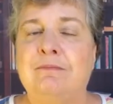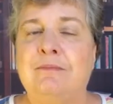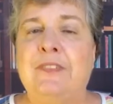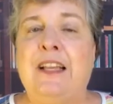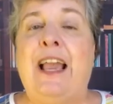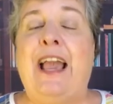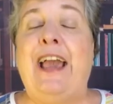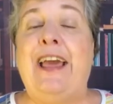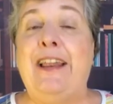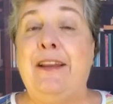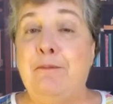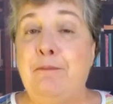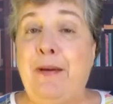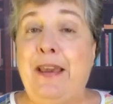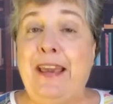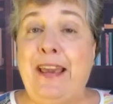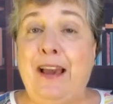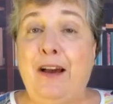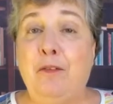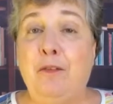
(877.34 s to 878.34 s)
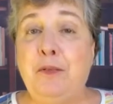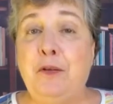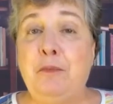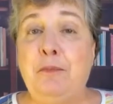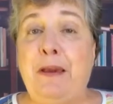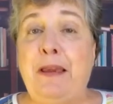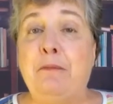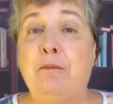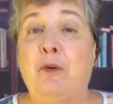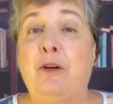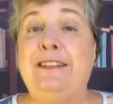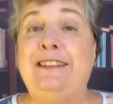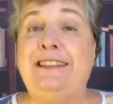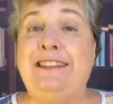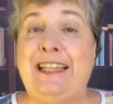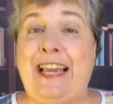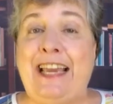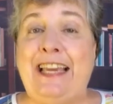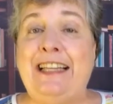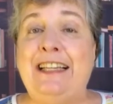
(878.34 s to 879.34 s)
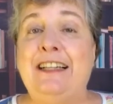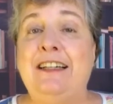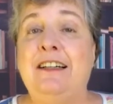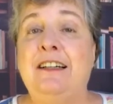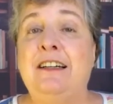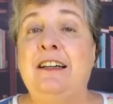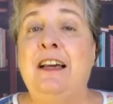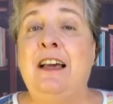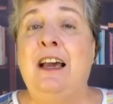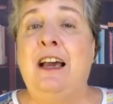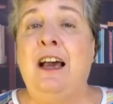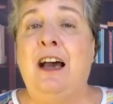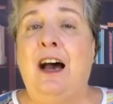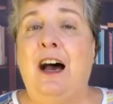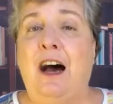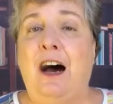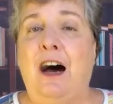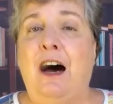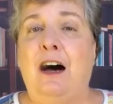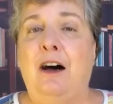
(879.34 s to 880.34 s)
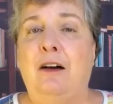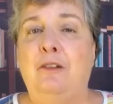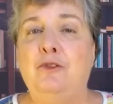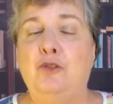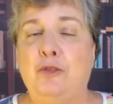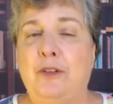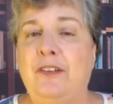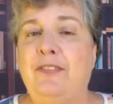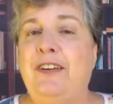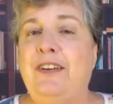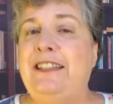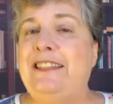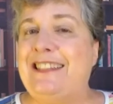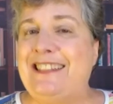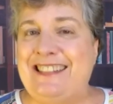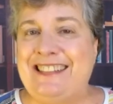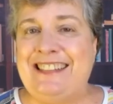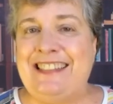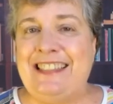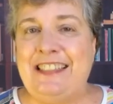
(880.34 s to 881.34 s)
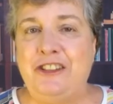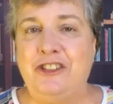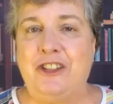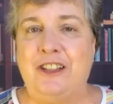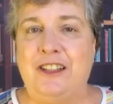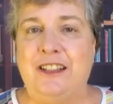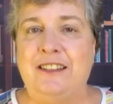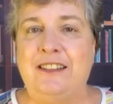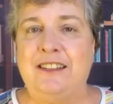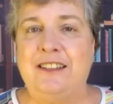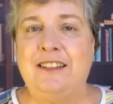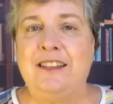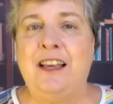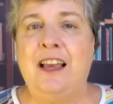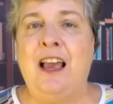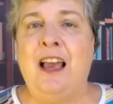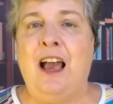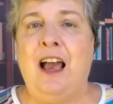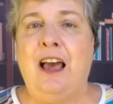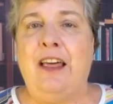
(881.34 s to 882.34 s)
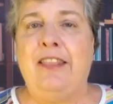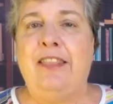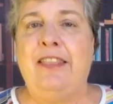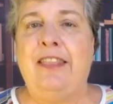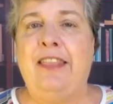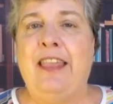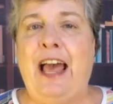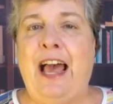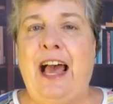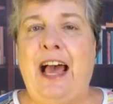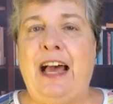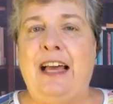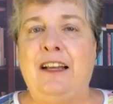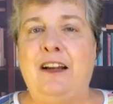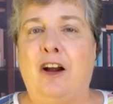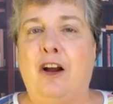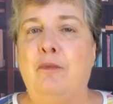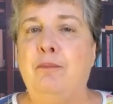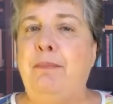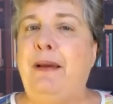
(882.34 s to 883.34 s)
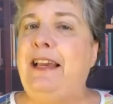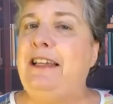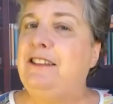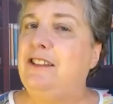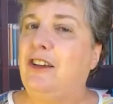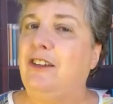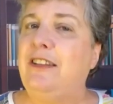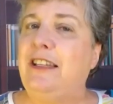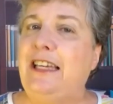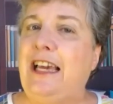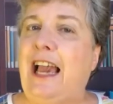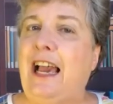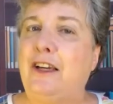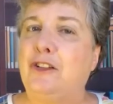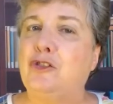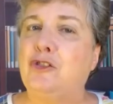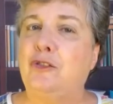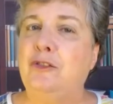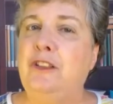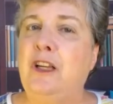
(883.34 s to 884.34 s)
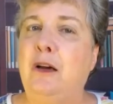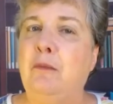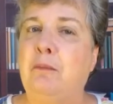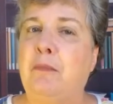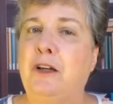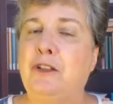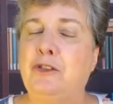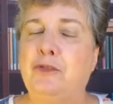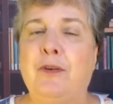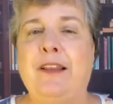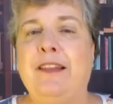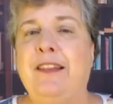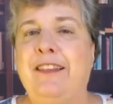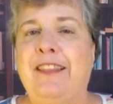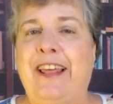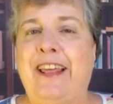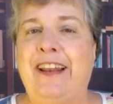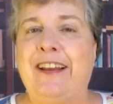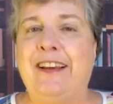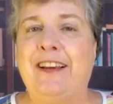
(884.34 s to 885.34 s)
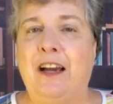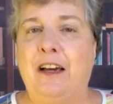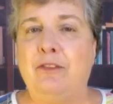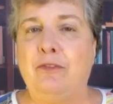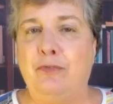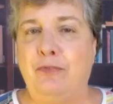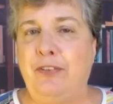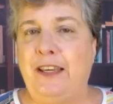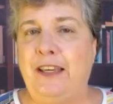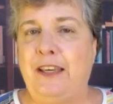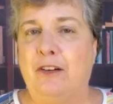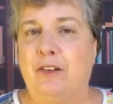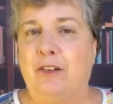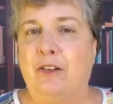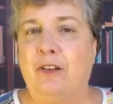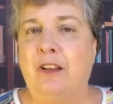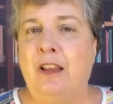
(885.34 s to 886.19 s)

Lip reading: And it may help you make more data-driven decisions that are based on the actual numbers rather than a gut feel.